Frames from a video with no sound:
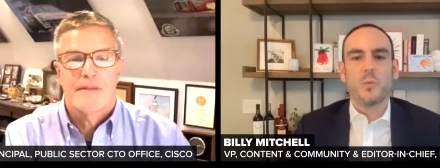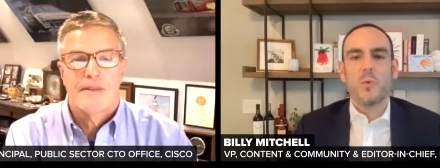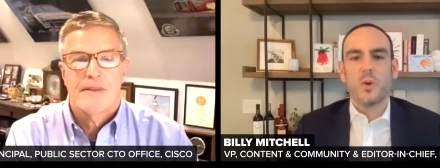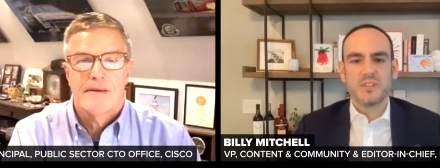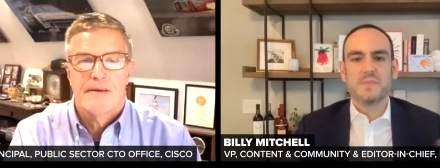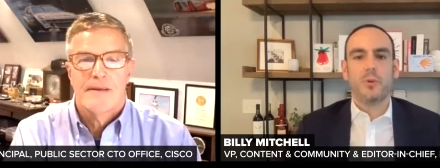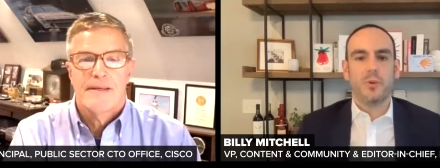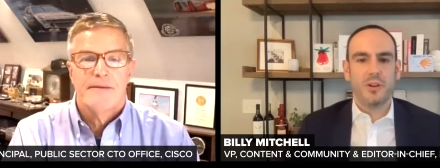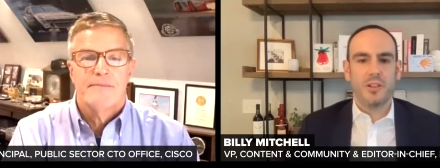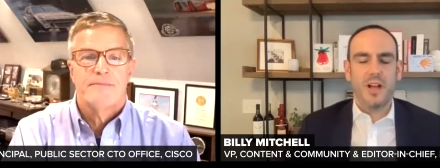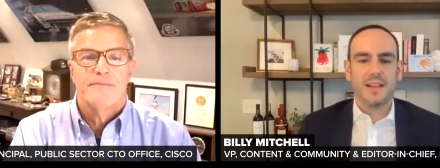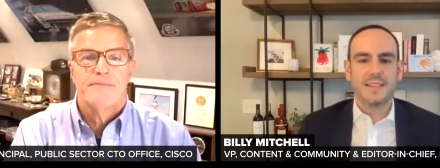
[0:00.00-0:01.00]
Speaker 1: will explore a
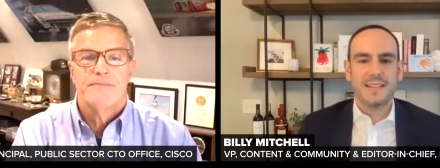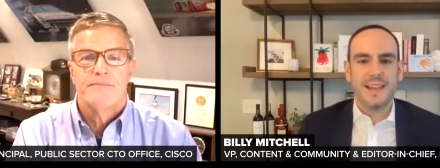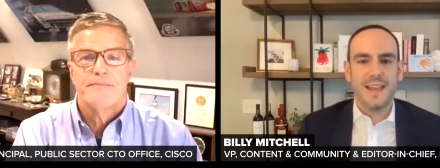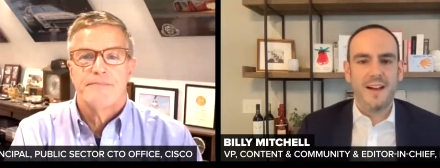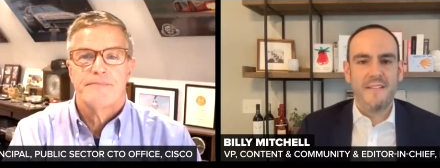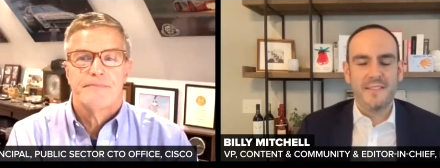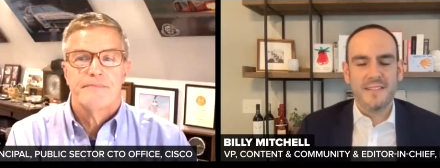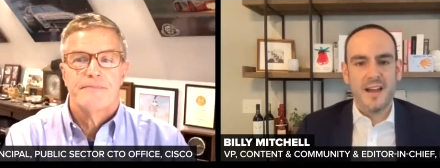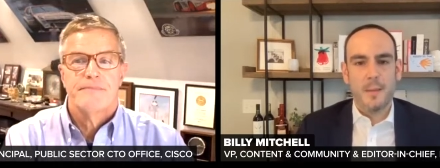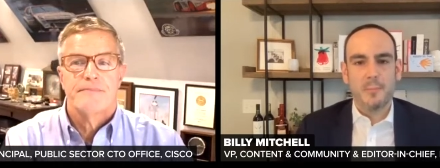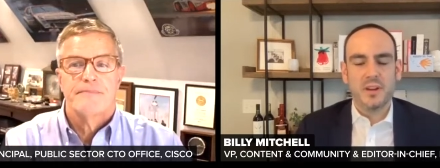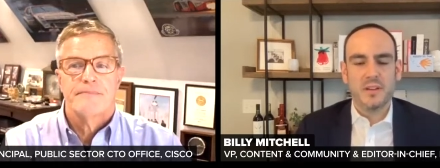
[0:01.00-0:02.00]
lot today on the
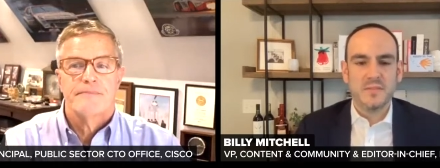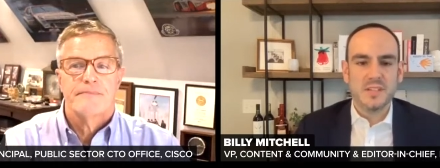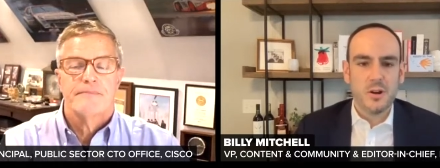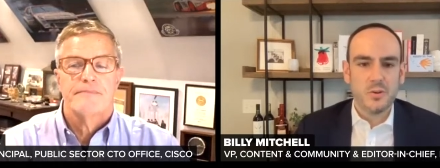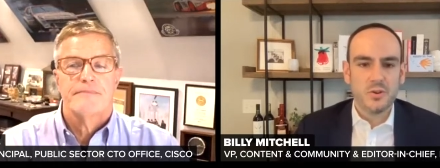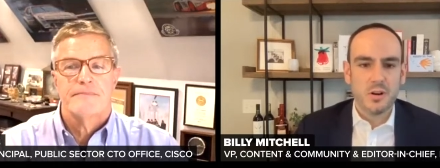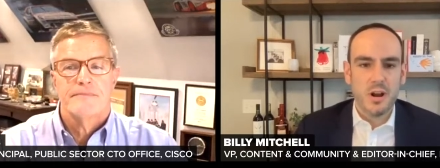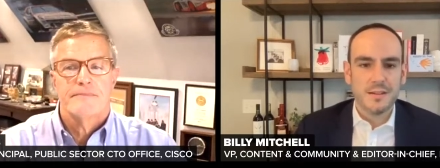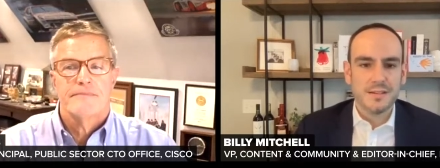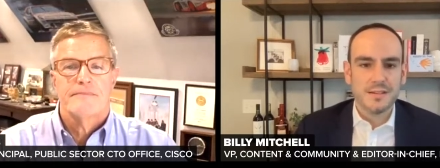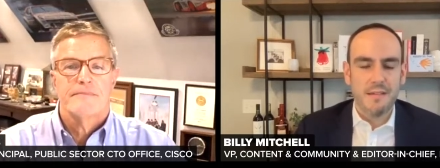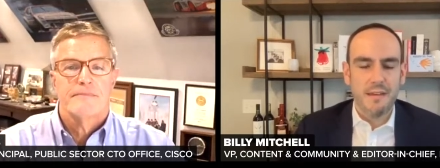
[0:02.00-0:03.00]
topic of zero
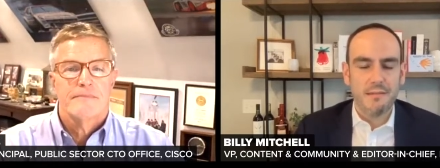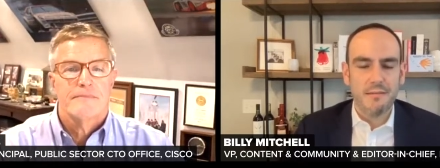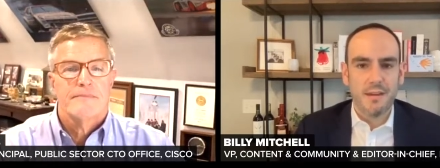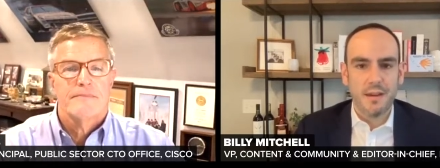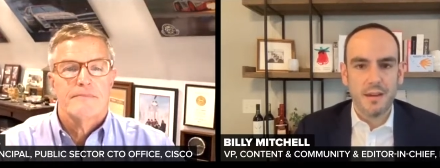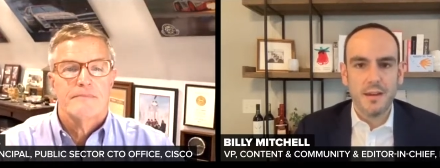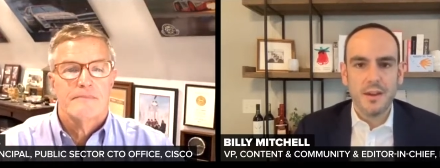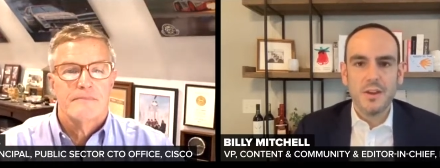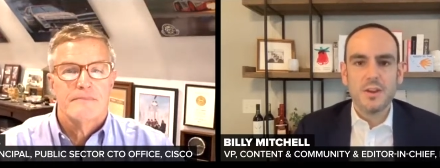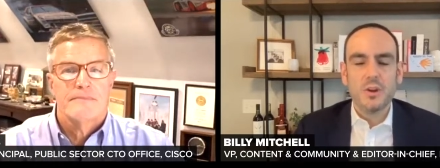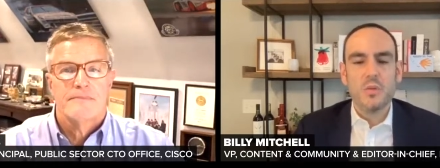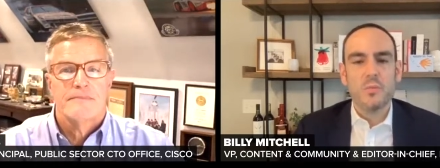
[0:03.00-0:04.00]
trust. And, uh,
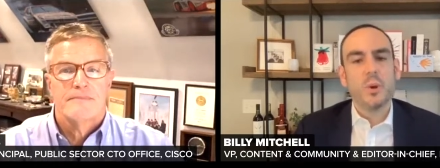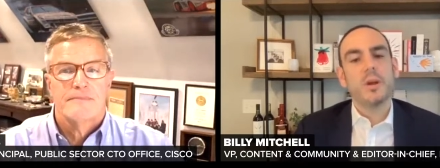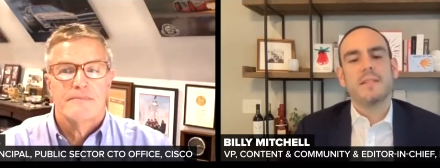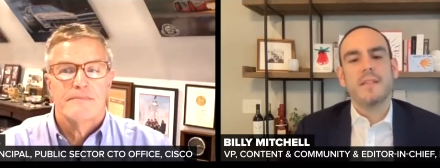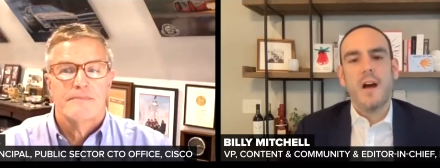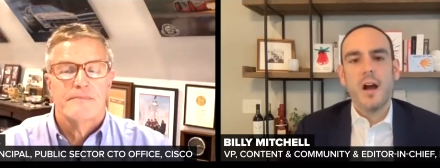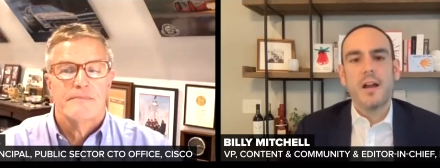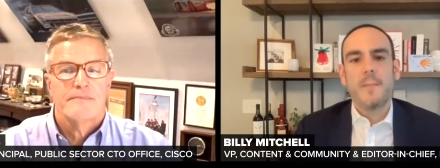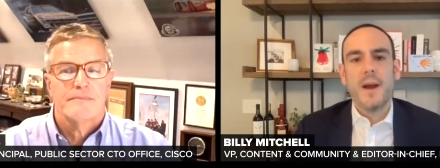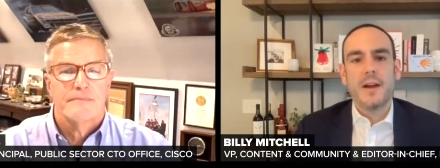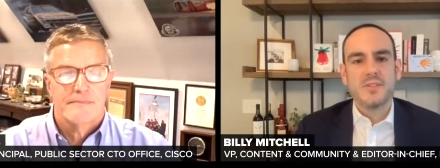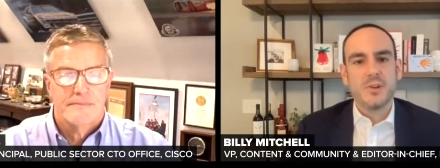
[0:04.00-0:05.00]
you know, if we're going to talk
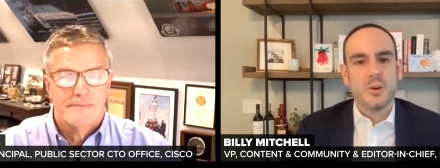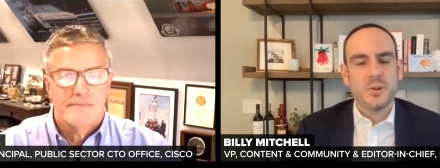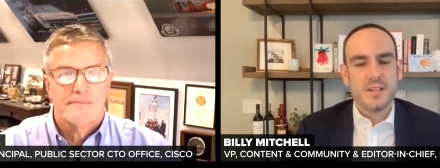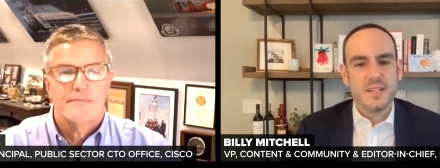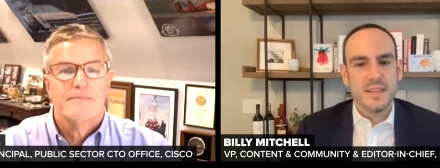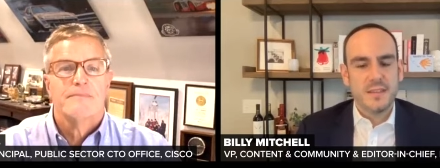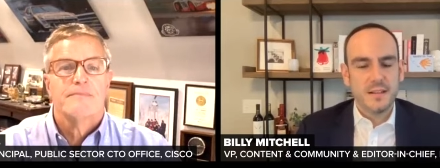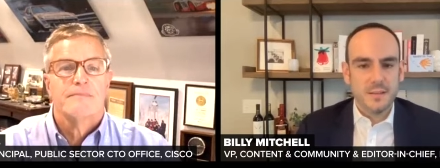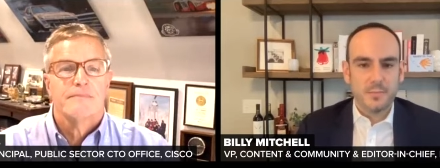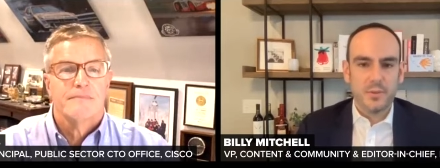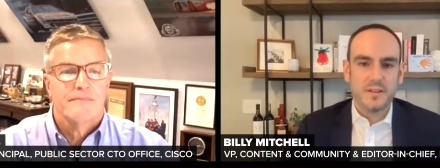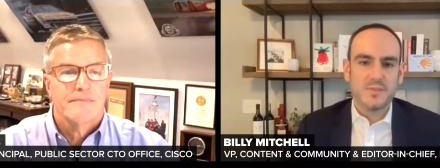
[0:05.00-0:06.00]
about zero trust, I think the
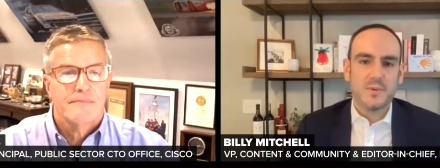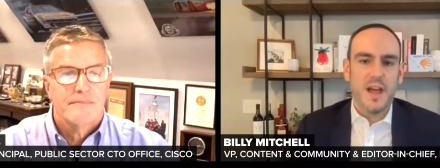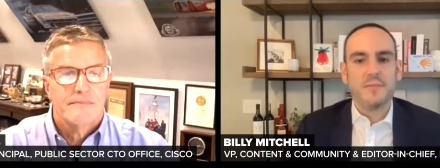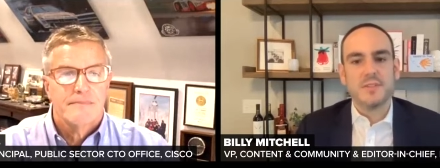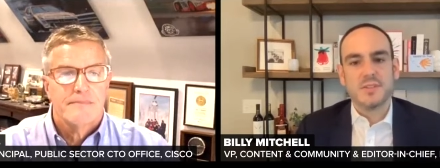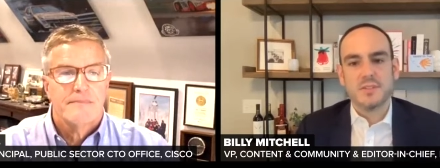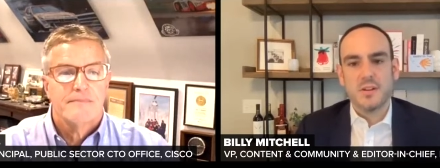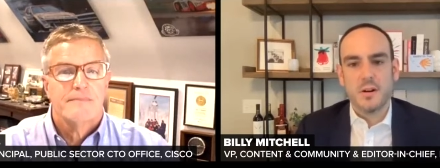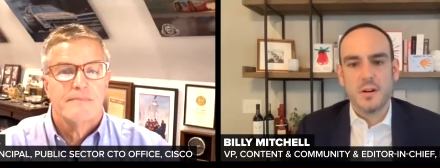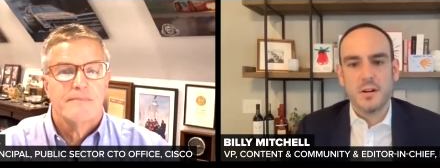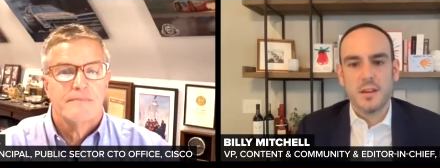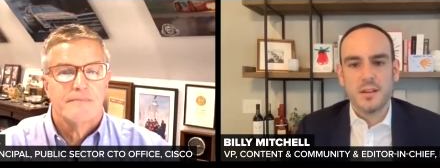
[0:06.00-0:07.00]
place we have to
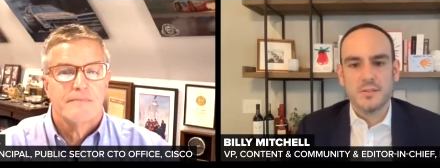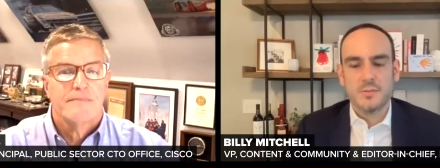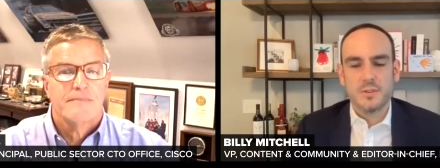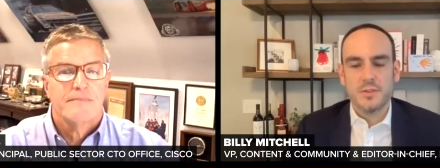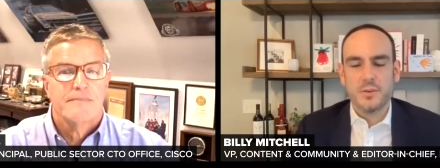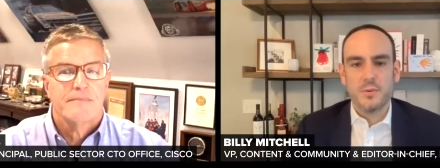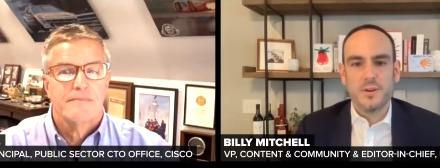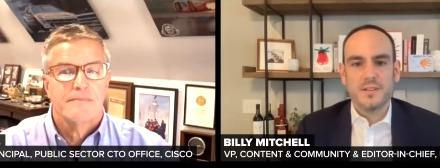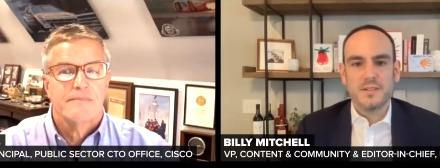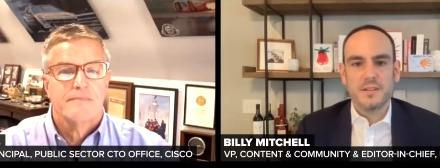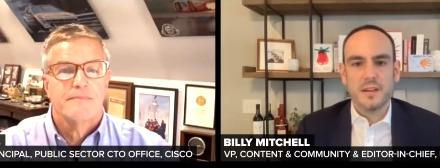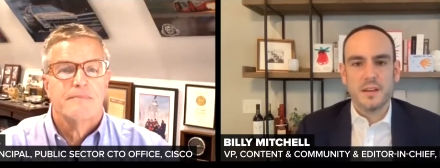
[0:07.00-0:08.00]
start is with the
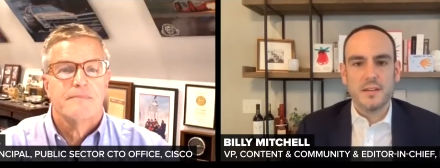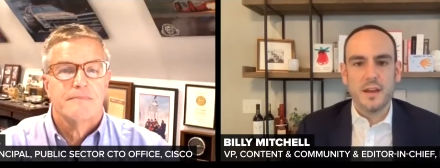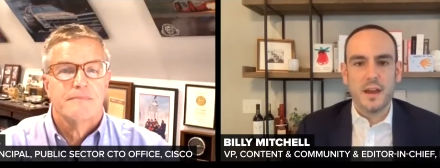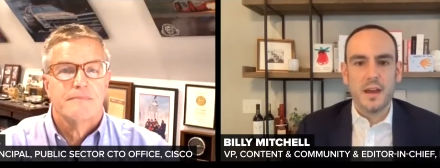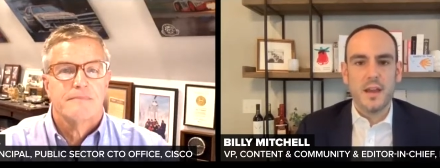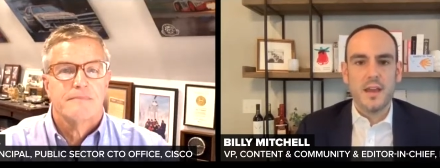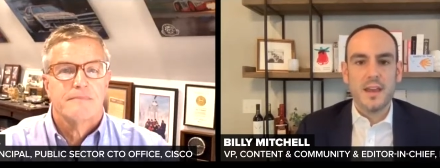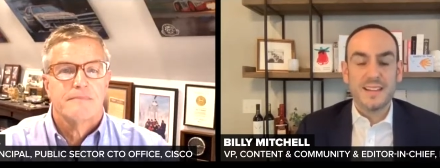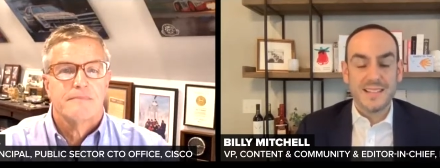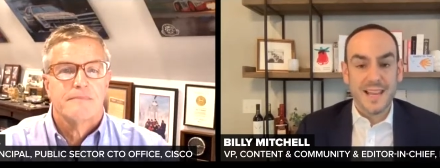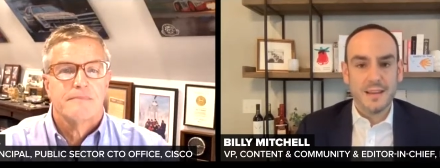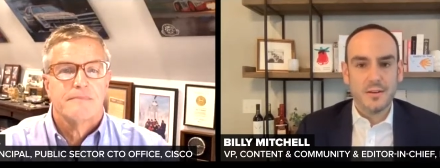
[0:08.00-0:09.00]
recent uh,
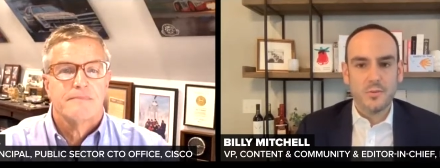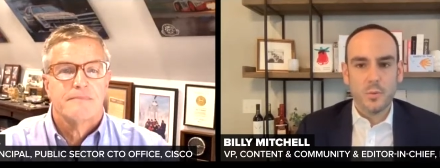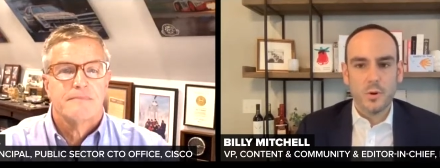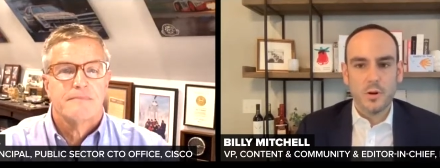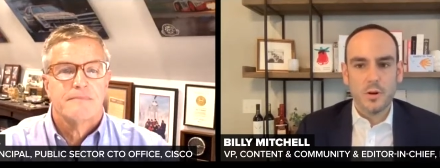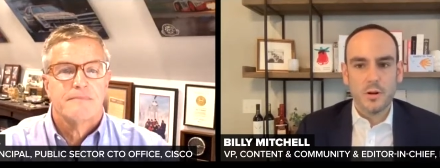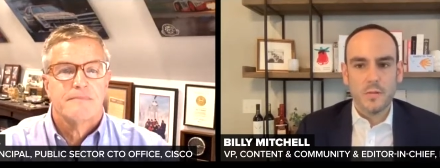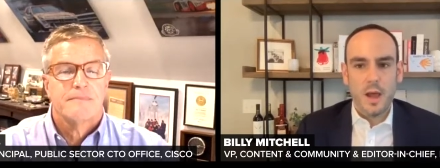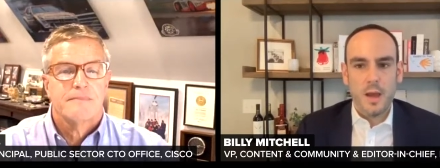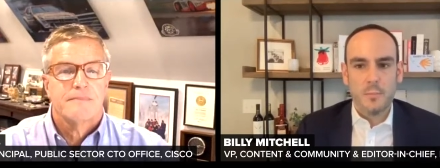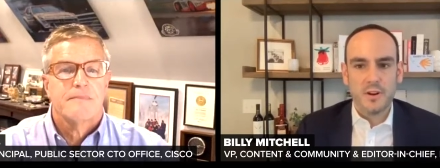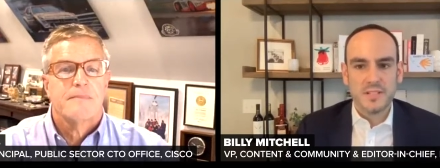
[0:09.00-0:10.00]
executive order, uh,
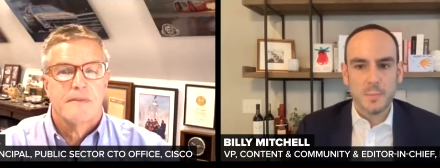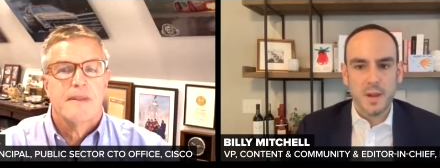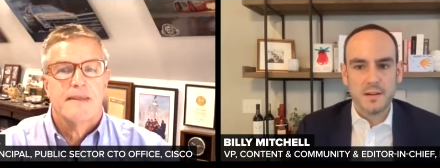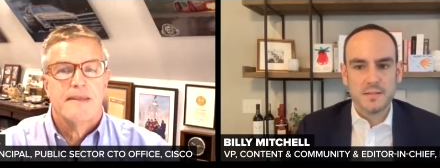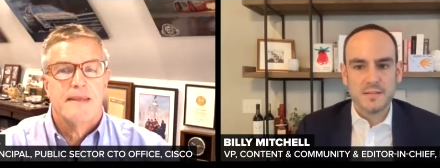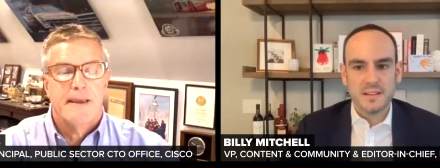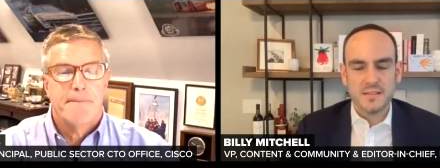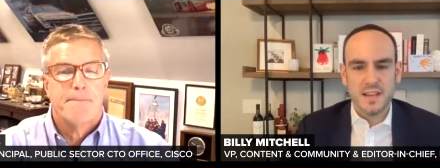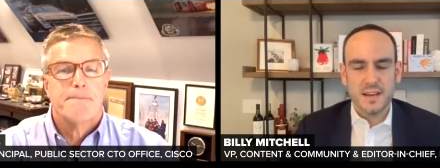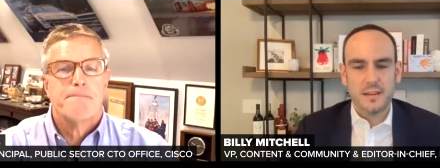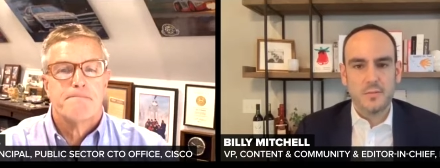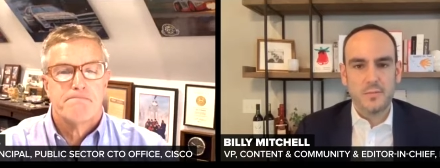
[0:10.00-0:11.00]
President Biden's
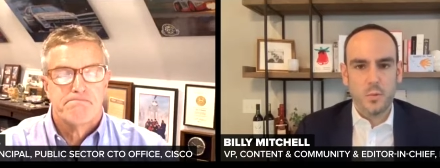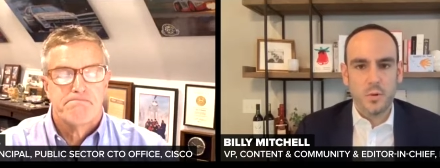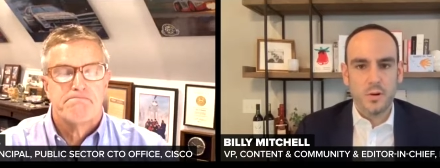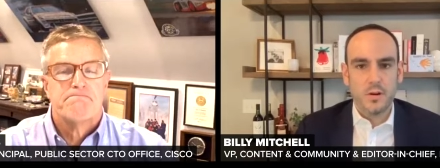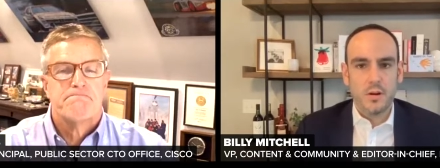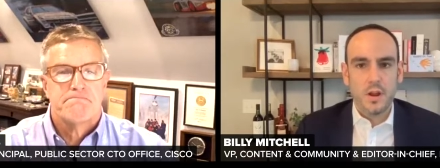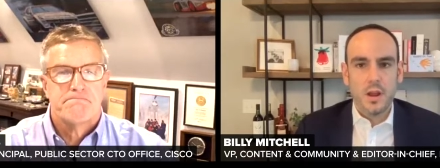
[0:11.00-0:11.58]
executive order